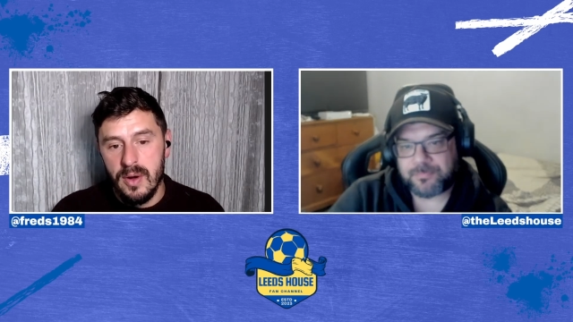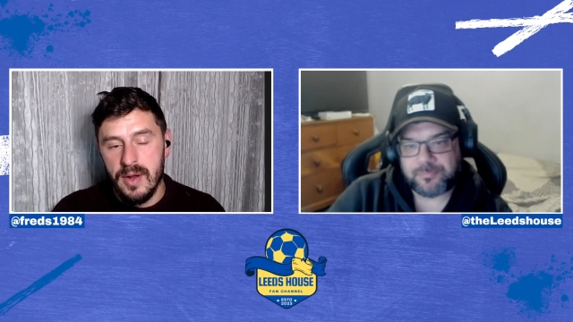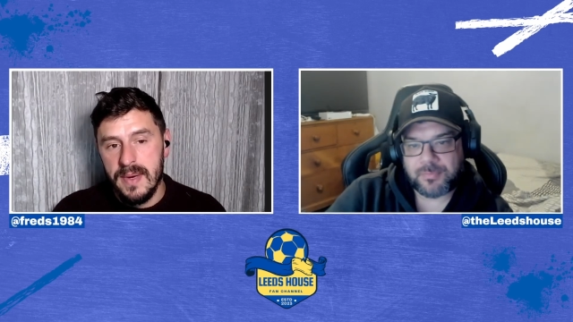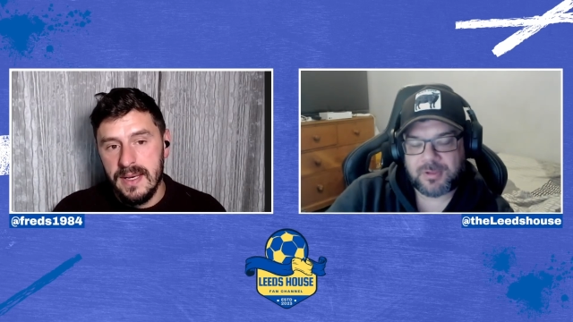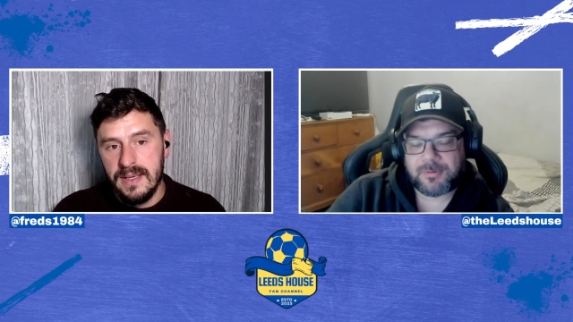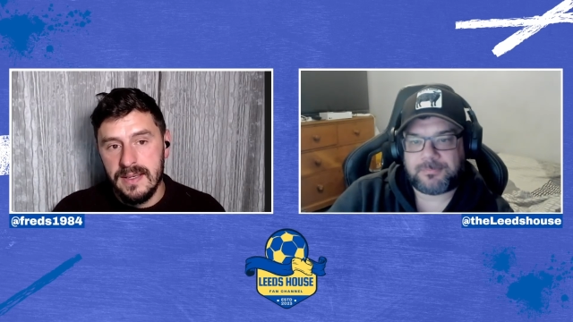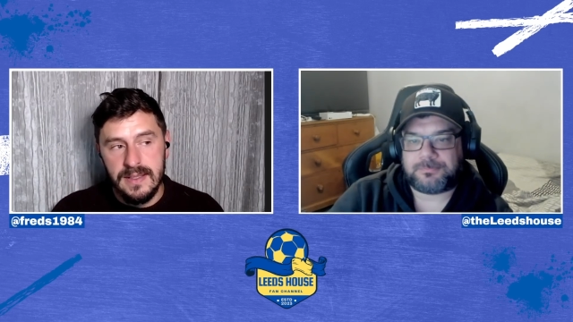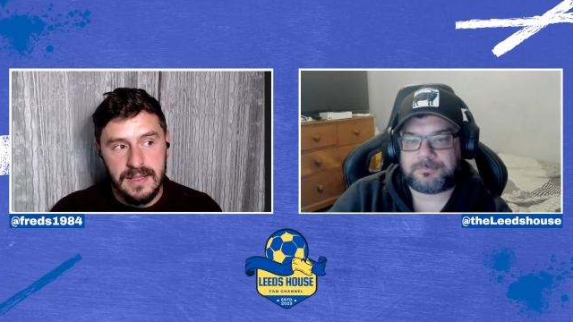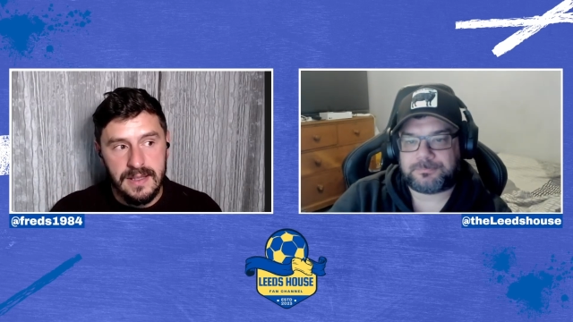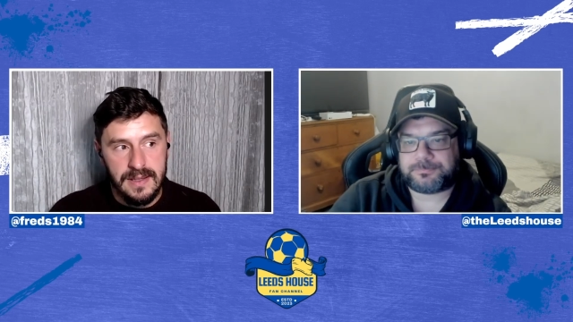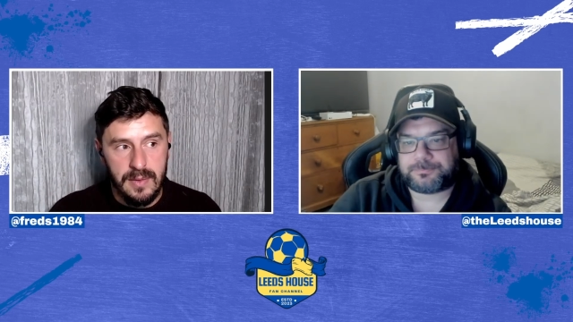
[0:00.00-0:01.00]
Speaker 1: I mean,
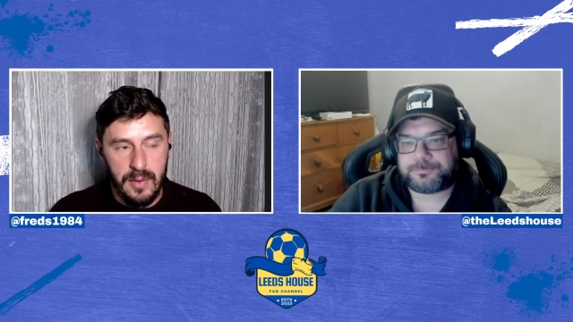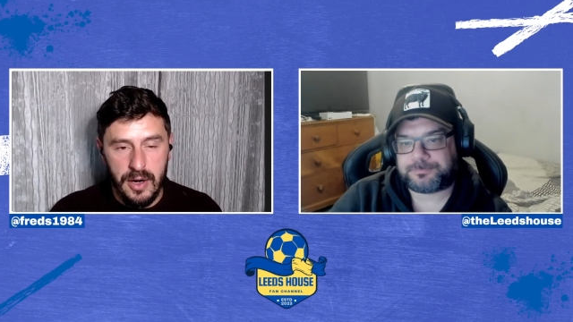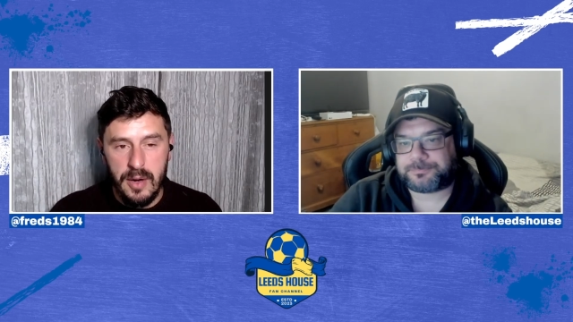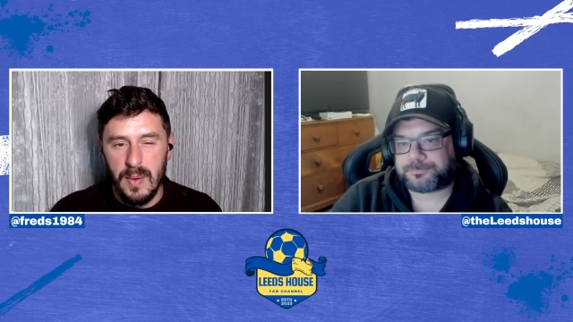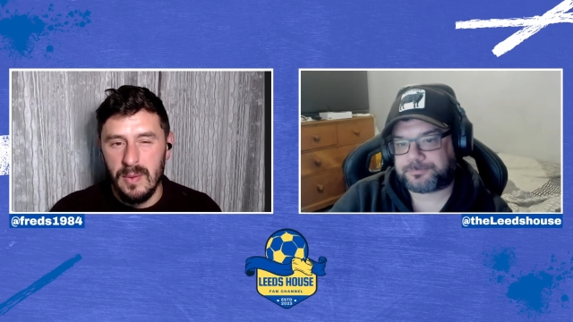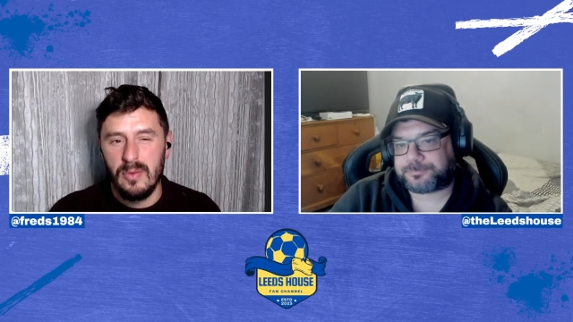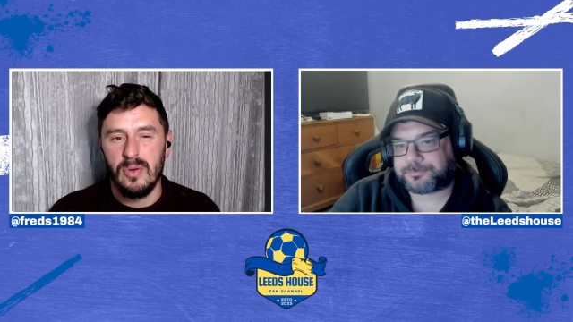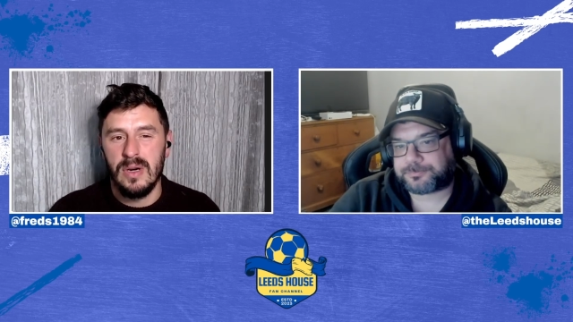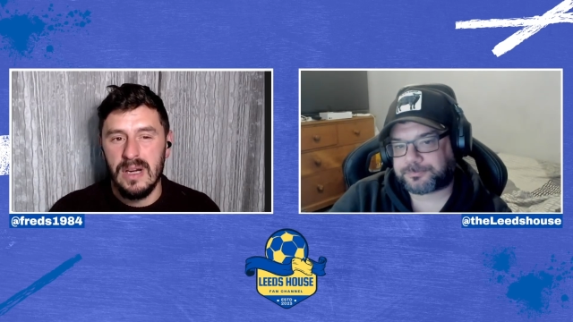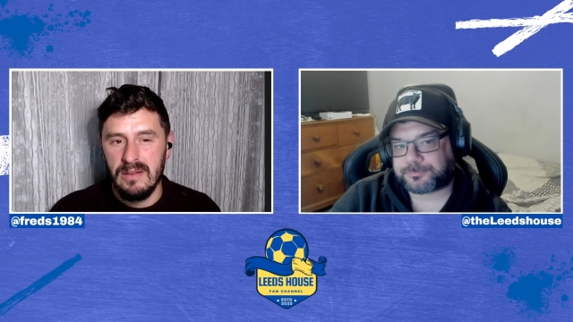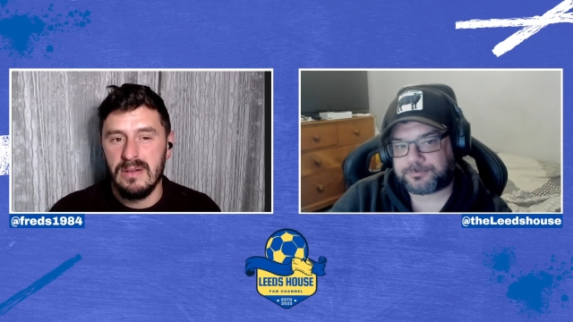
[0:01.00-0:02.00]
I know we were
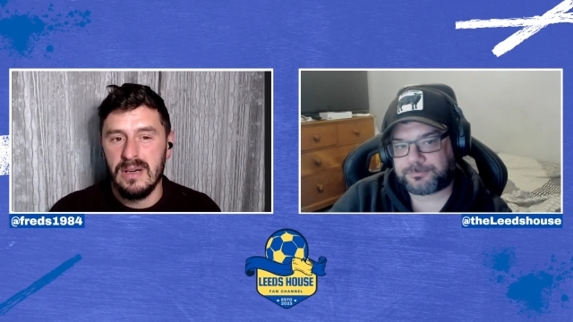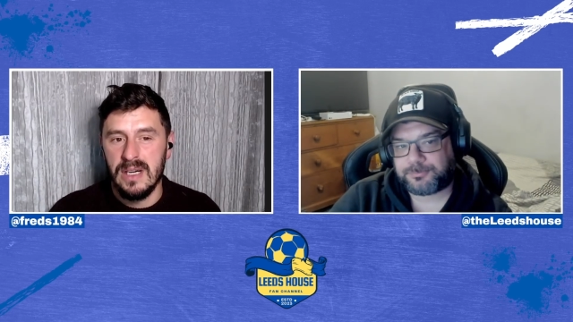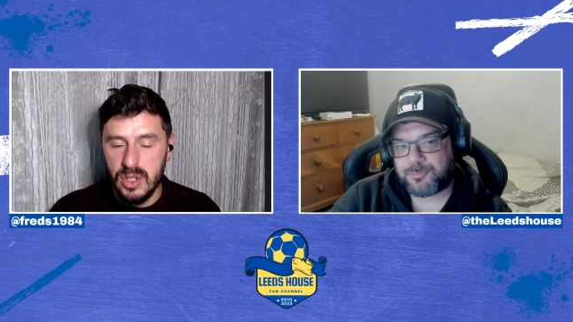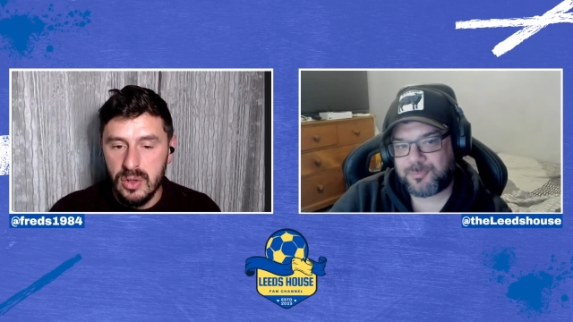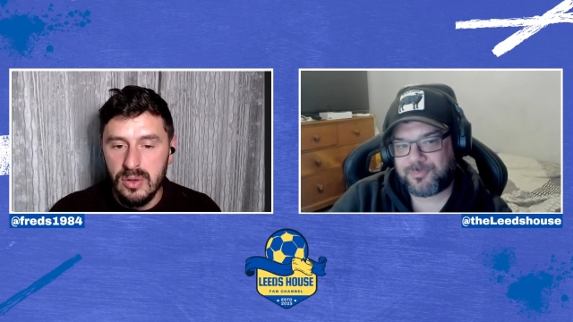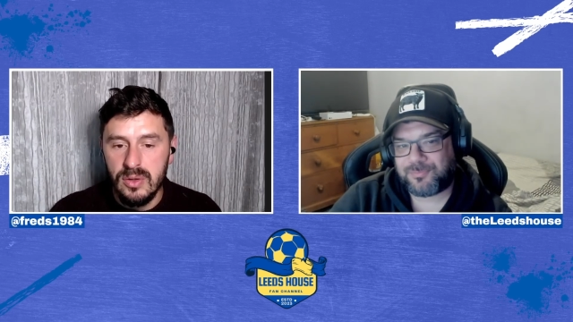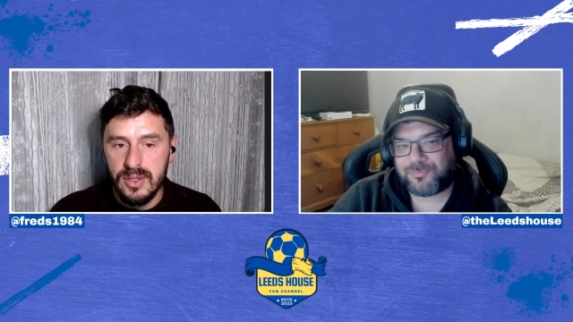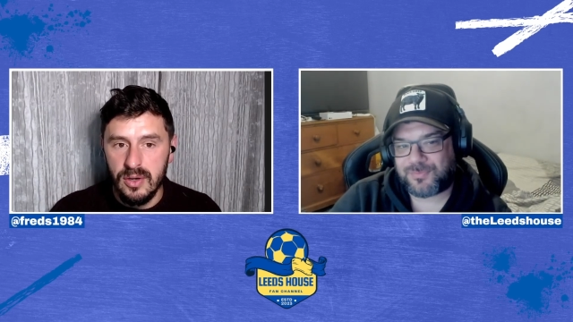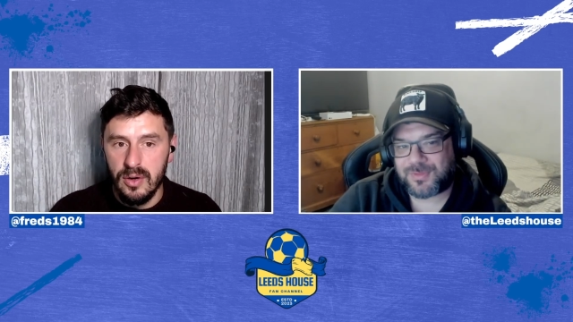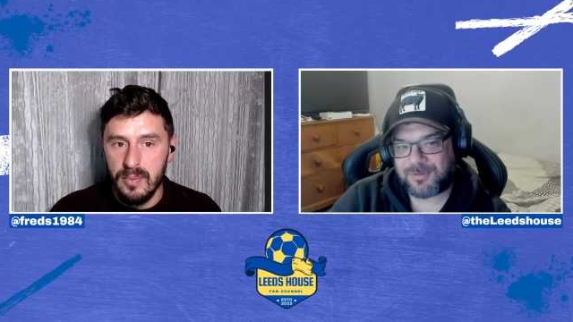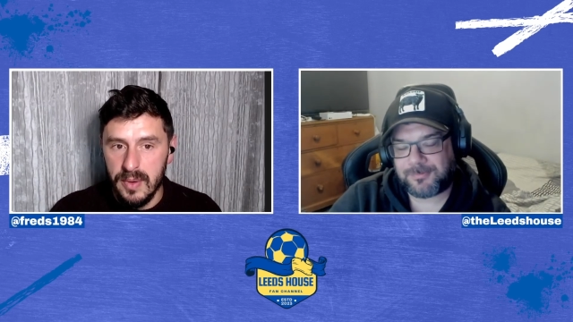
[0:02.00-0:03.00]
really really short at the time,